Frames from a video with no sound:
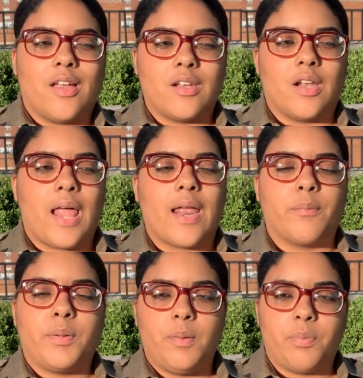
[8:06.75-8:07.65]
on a lot
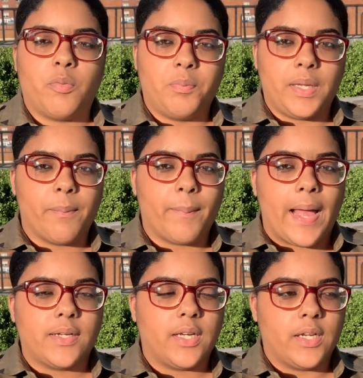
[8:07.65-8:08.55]
of people being
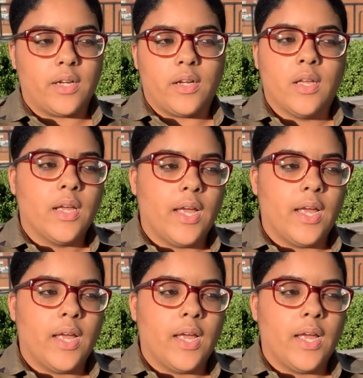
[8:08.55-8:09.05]
back here,